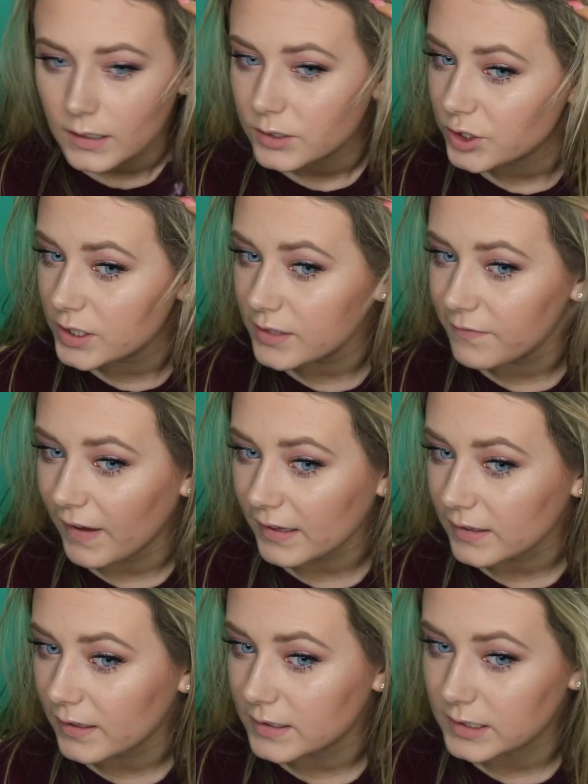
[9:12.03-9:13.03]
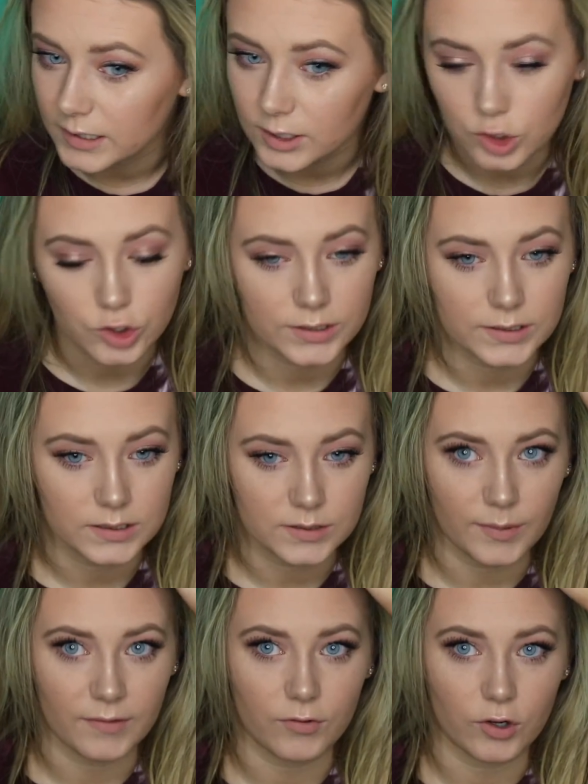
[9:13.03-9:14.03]
just the fact that it didn't crease into
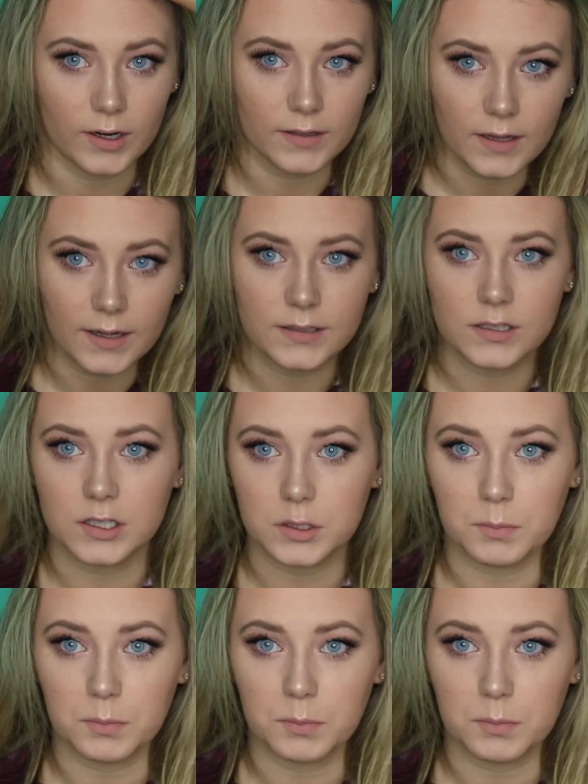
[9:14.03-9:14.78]
my forehead lines